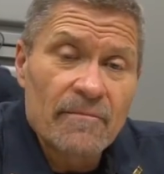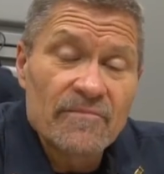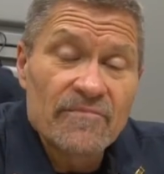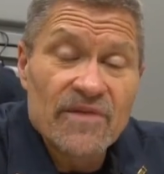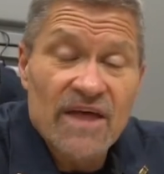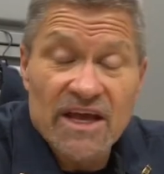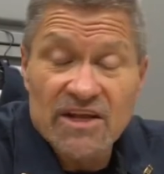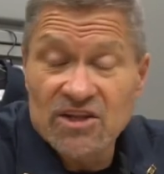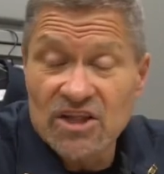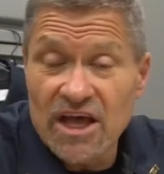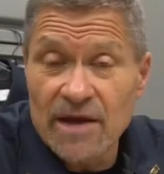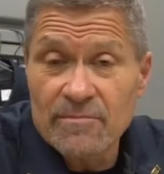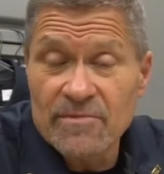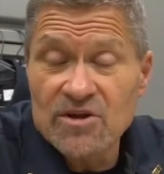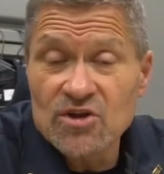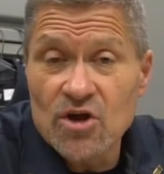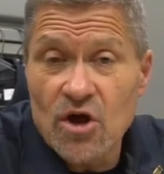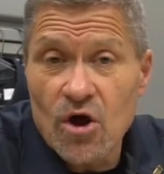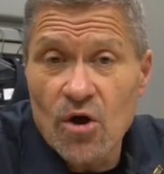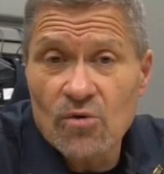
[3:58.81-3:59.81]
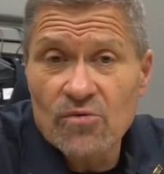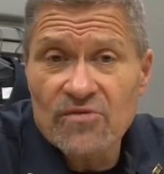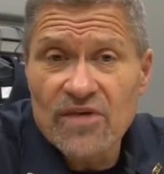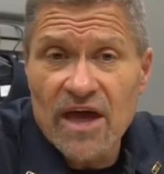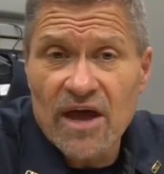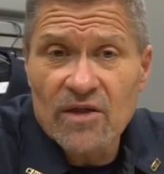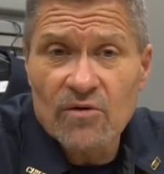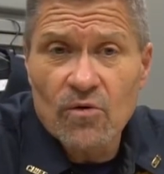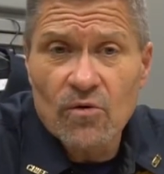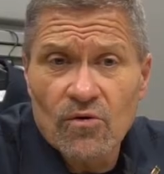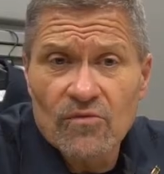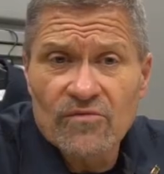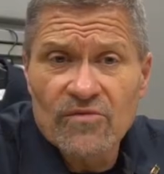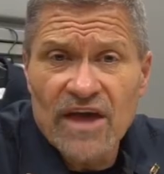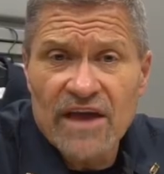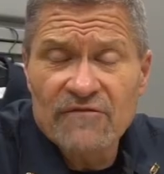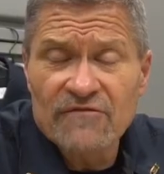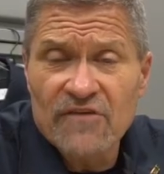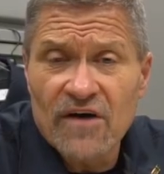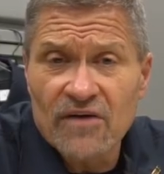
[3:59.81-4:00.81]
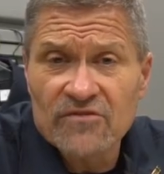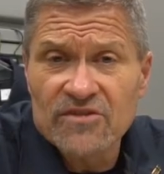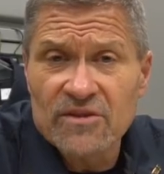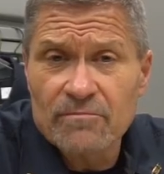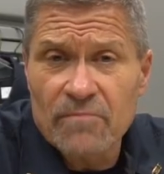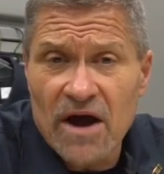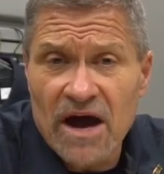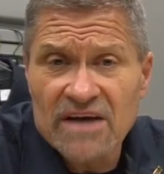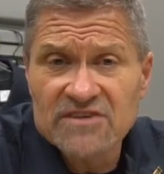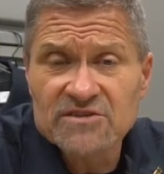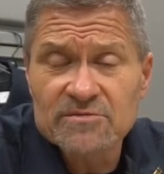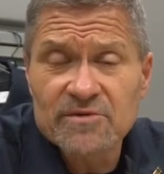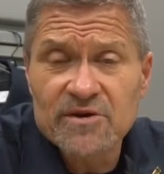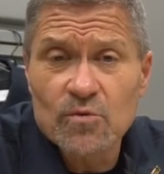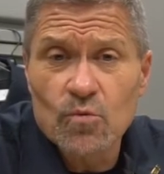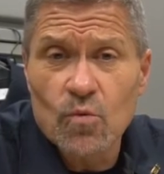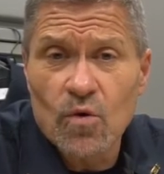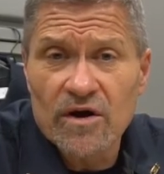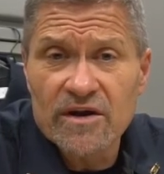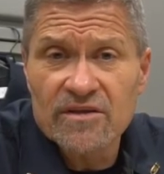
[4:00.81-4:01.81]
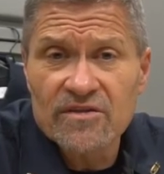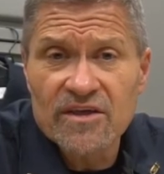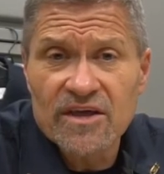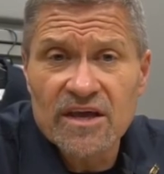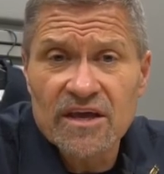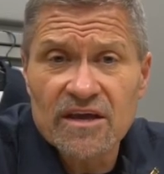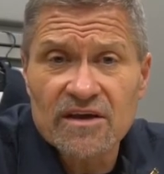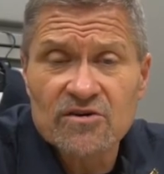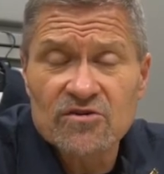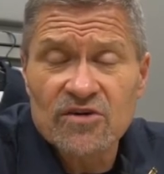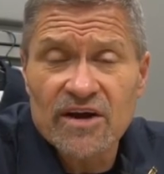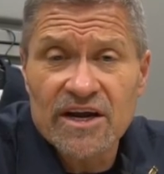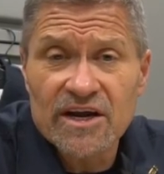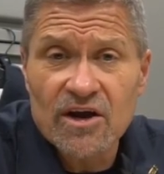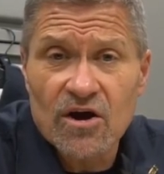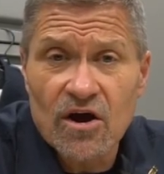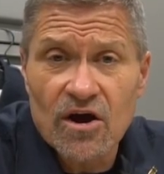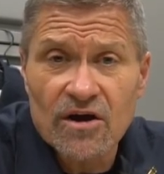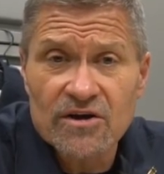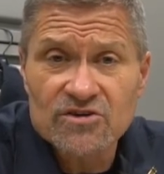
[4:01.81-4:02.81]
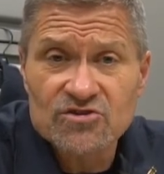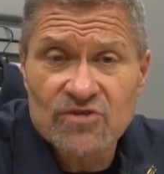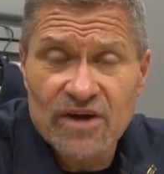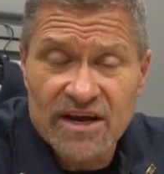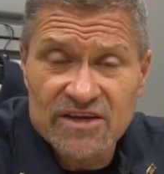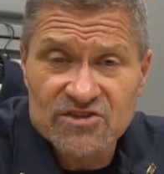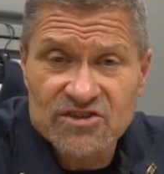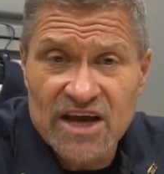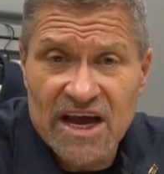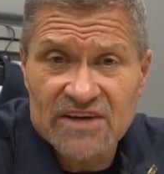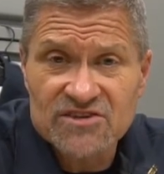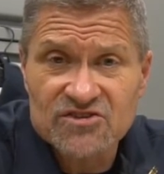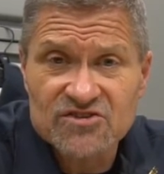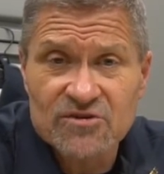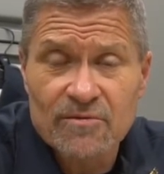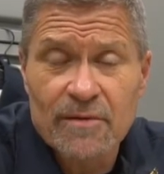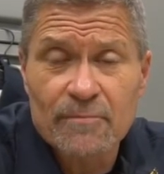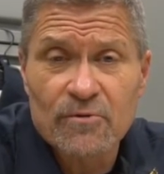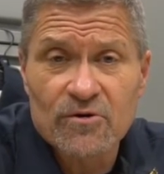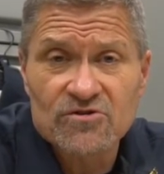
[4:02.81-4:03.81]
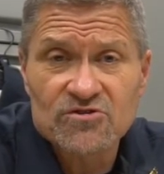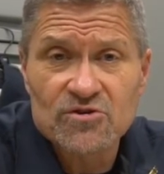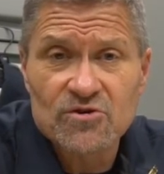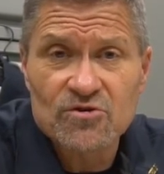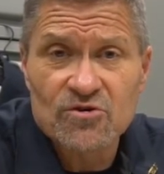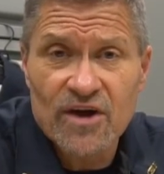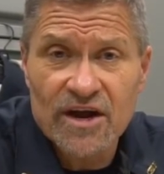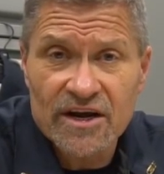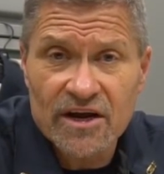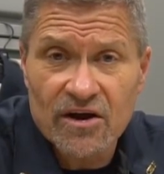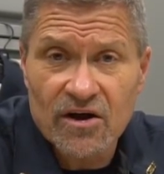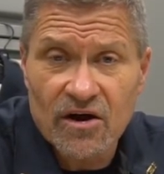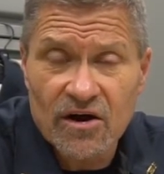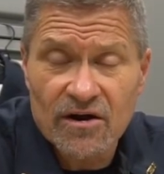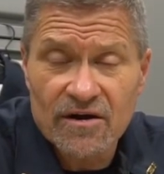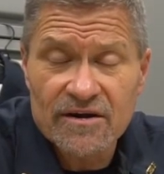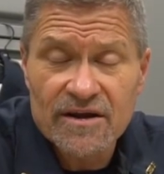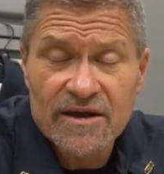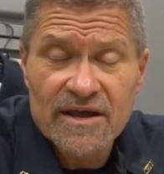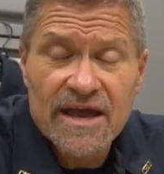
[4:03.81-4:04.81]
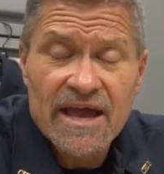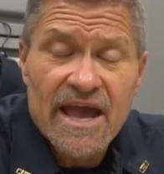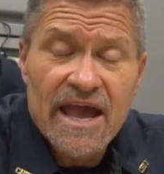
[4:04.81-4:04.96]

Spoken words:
They let me know that they felt that possibly one of the credit card transactions on my personal credit card